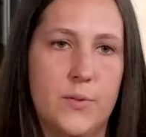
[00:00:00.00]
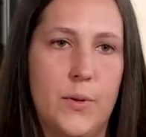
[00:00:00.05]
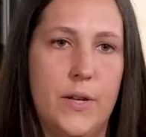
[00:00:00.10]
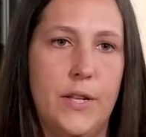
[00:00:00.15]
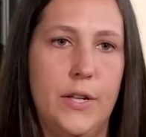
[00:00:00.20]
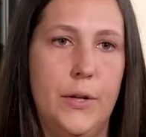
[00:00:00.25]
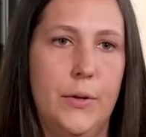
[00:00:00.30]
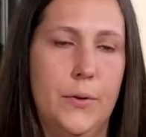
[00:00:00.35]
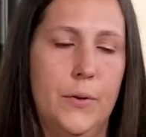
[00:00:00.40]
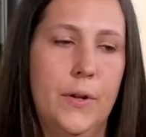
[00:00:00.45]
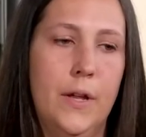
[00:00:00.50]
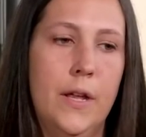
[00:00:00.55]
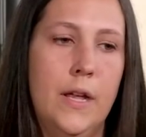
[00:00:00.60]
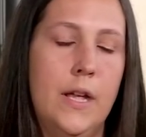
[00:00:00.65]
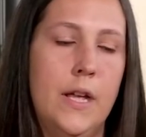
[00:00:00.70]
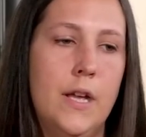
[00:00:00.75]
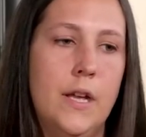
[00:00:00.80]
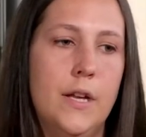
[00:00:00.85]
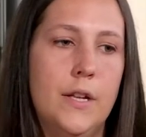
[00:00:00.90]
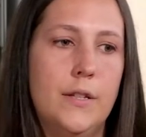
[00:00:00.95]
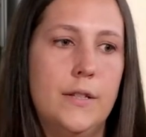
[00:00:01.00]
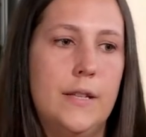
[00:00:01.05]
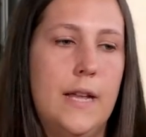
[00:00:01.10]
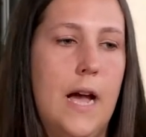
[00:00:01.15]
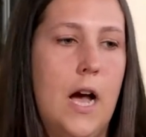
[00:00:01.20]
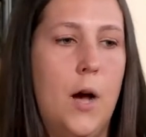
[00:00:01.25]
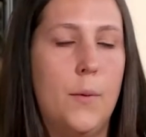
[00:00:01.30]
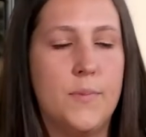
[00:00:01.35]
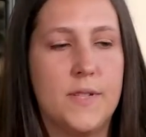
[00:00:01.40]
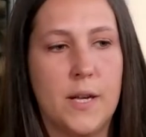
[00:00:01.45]
When you
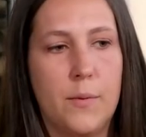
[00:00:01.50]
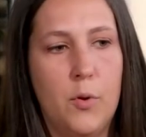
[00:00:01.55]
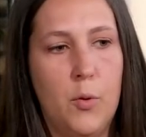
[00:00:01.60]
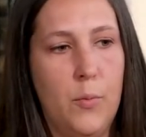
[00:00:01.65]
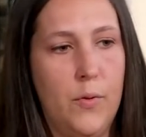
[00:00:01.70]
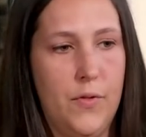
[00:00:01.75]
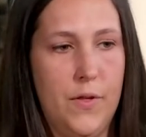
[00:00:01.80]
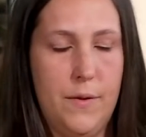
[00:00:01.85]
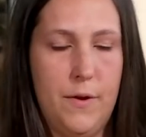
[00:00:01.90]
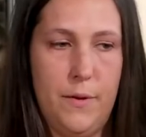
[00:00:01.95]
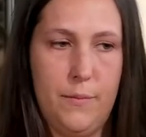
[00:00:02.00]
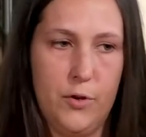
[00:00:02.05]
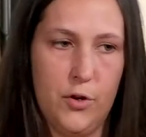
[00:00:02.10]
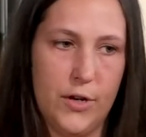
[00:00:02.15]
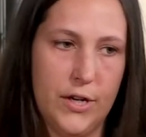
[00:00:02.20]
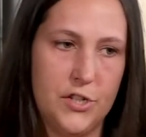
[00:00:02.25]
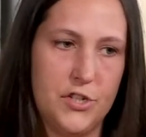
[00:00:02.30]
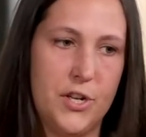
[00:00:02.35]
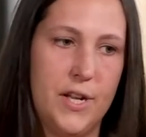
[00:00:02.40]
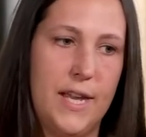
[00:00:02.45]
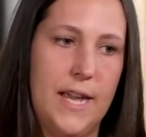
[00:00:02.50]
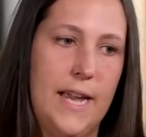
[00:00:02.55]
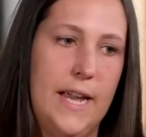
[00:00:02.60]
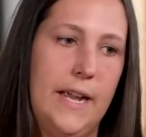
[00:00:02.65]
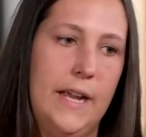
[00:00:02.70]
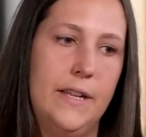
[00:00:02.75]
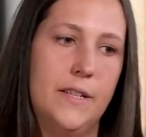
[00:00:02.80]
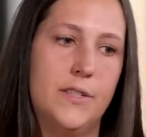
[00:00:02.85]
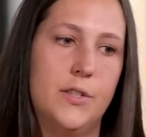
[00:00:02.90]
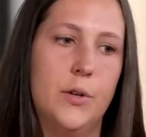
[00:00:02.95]
help someone with an immigration
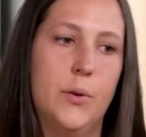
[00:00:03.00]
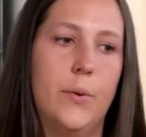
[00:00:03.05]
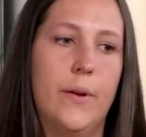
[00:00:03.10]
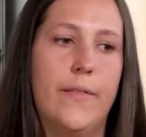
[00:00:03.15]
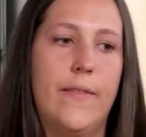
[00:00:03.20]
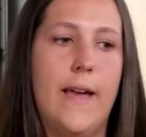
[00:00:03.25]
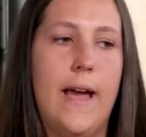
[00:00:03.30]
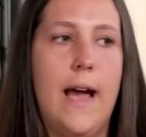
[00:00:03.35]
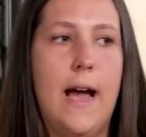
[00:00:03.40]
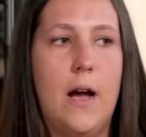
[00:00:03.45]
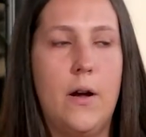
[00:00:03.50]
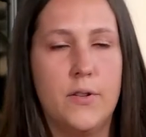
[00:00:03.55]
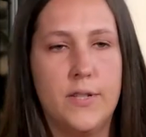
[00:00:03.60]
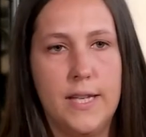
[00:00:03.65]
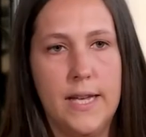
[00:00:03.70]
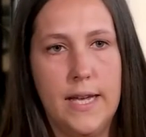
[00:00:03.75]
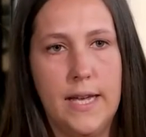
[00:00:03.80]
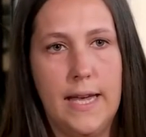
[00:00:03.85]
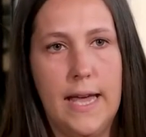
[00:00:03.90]
case or with a housing